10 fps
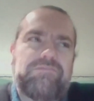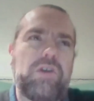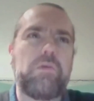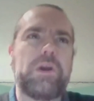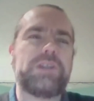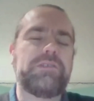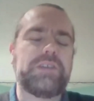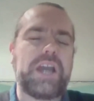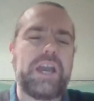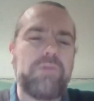A waste of the
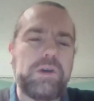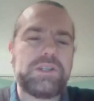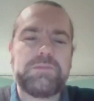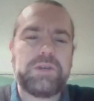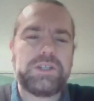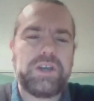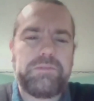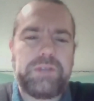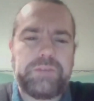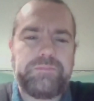game, a waste of my
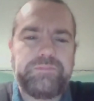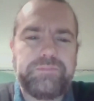time, you know.